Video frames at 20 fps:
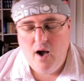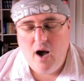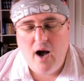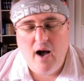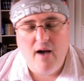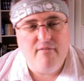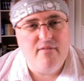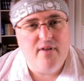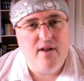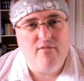
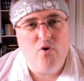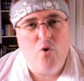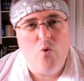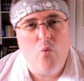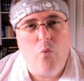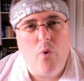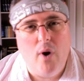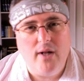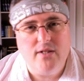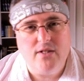I've never
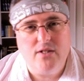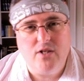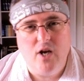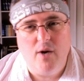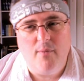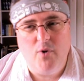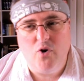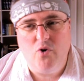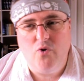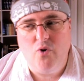once
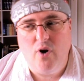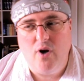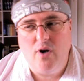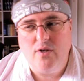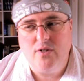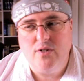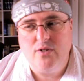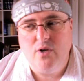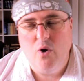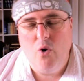come
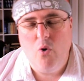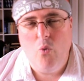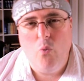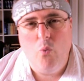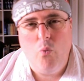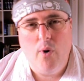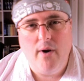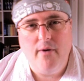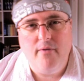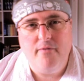across
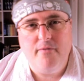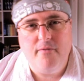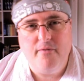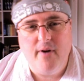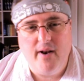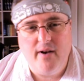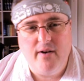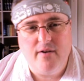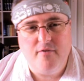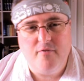one
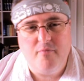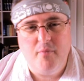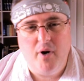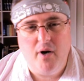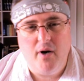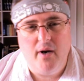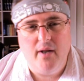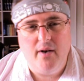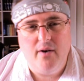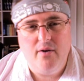friend of
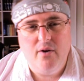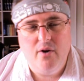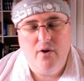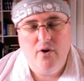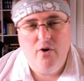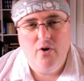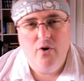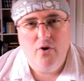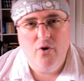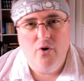mine
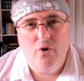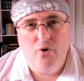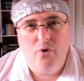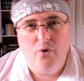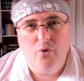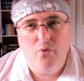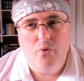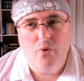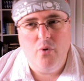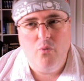
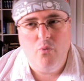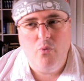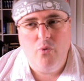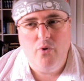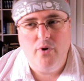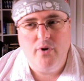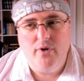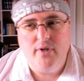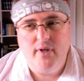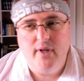who
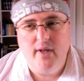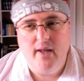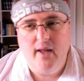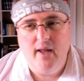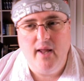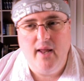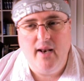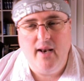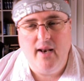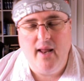would
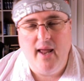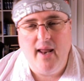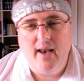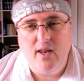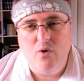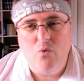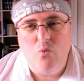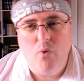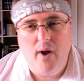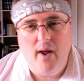in
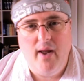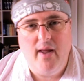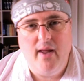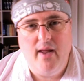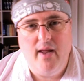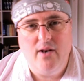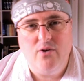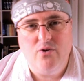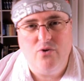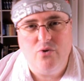any
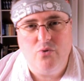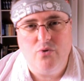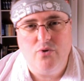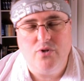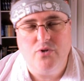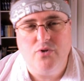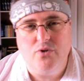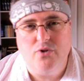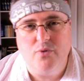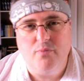way
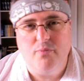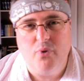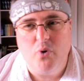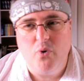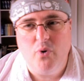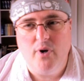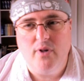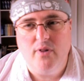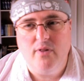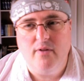endorse or
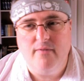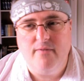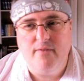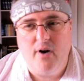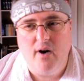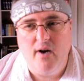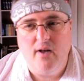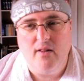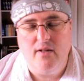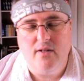support the
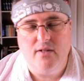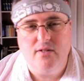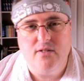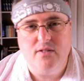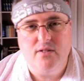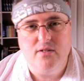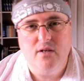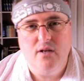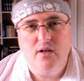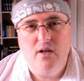
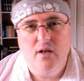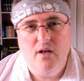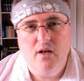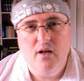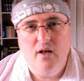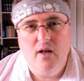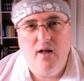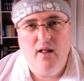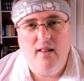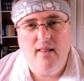violence
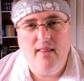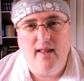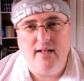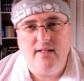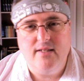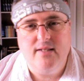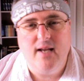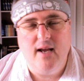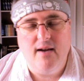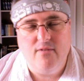
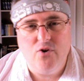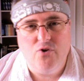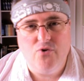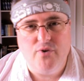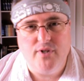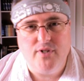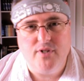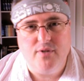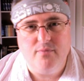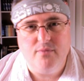that
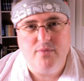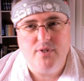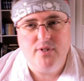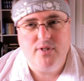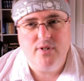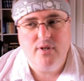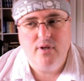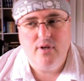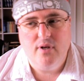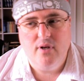
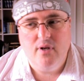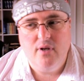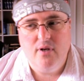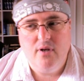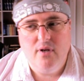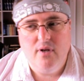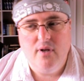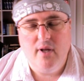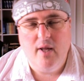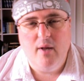terrorisms
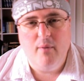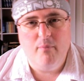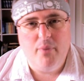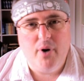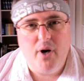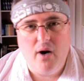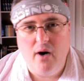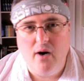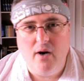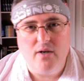
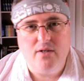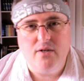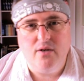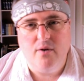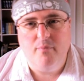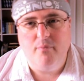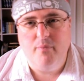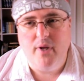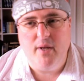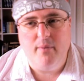impart
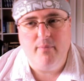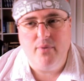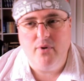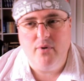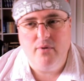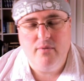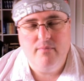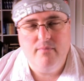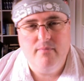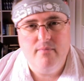on
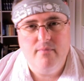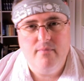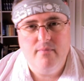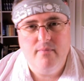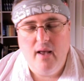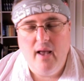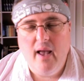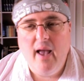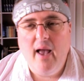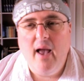people.
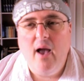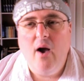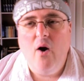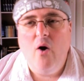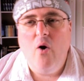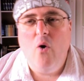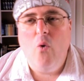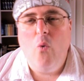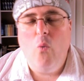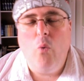
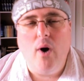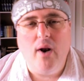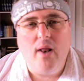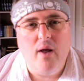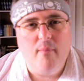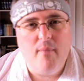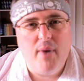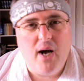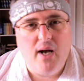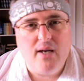What
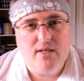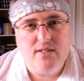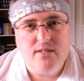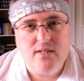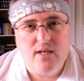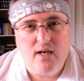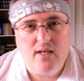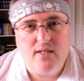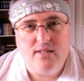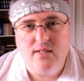Hamas
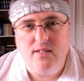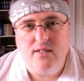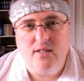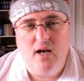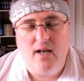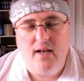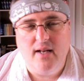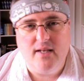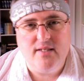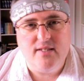does is
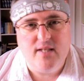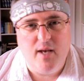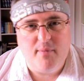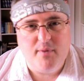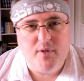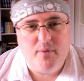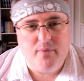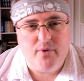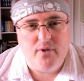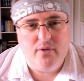
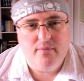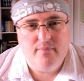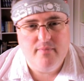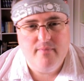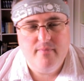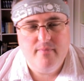unacceptable.